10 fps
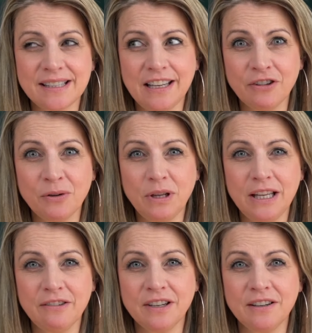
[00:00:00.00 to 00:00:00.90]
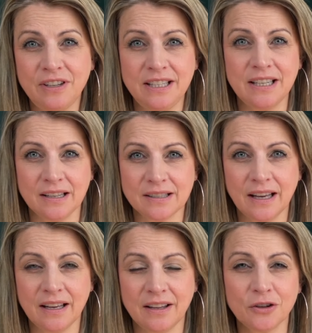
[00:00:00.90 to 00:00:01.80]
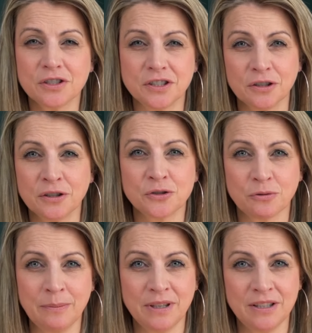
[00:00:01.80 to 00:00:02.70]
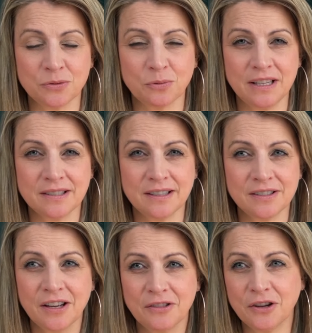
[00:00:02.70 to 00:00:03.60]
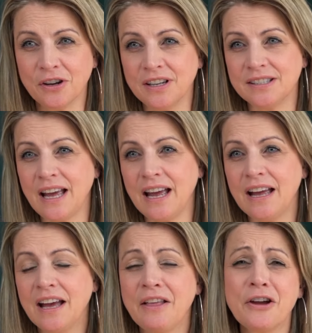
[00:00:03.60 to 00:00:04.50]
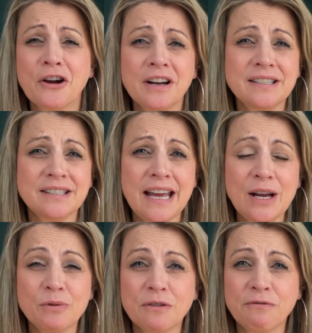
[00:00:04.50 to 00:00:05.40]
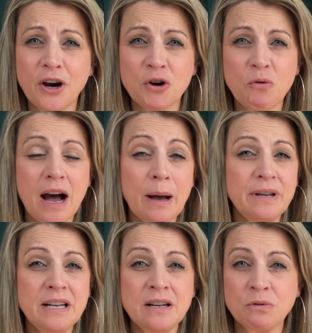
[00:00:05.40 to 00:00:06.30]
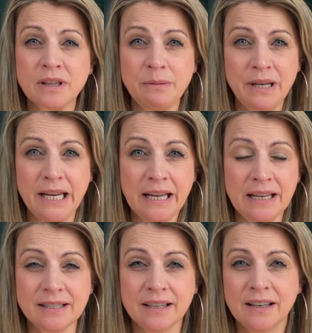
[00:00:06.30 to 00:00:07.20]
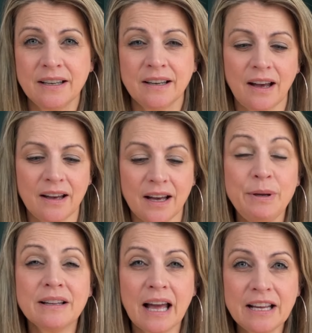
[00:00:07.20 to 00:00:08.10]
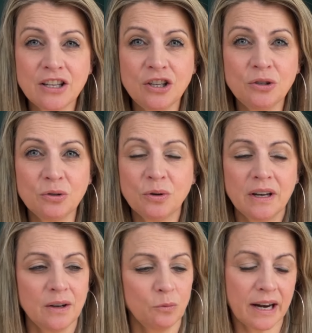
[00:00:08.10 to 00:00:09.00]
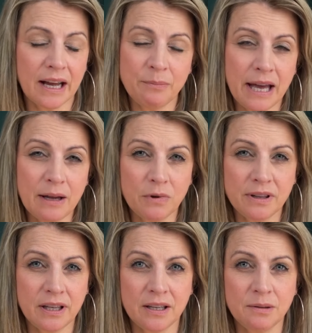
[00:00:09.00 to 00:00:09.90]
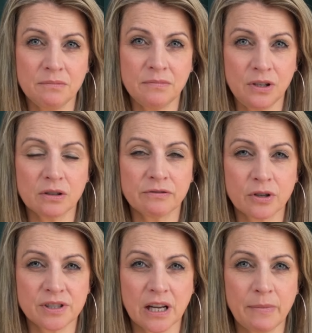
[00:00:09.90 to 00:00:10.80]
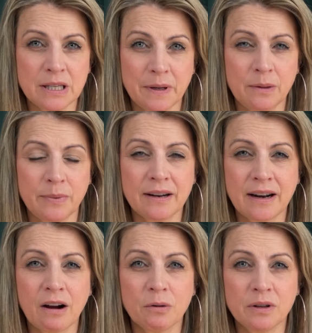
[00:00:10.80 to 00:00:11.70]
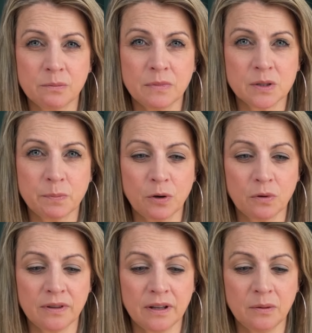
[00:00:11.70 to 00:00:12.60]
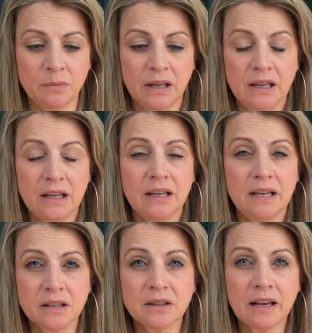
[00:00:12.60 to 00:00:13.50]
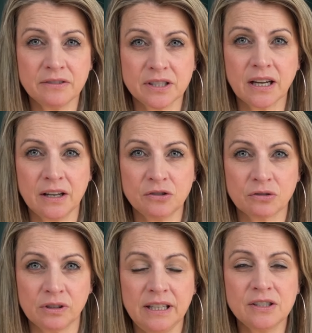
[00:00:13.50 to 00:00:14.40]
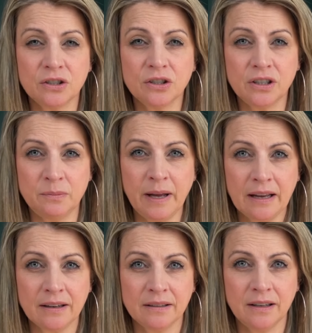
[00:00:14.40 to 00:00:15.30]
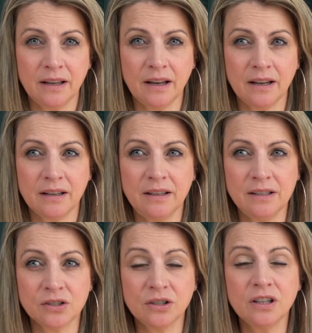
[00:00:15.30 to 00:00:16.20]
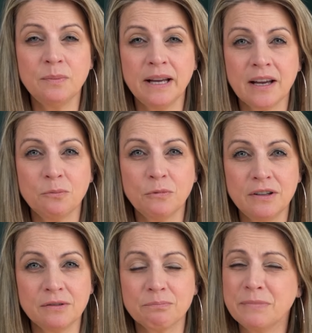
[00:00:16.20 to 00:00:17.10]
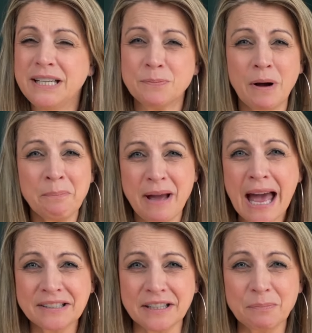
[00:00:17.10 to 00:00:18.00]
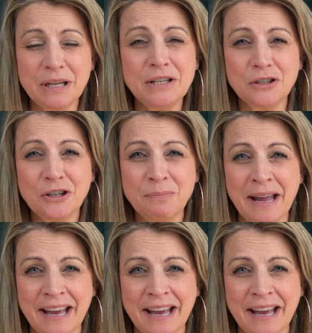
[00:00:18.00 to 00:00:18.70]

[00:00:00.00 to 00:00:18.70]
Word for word: even even if he does that, they're still going to scream that he's racist. They're, they're going to say they're going to say it was a photo op. He didn't really mean it. Uh, I mean, like you, when I met with him, you know, the first time I spent about an hour with him and spoke with him, he loves the country. He's a good man. Uh, he's a good man. He's, bombastic, but he's a good man.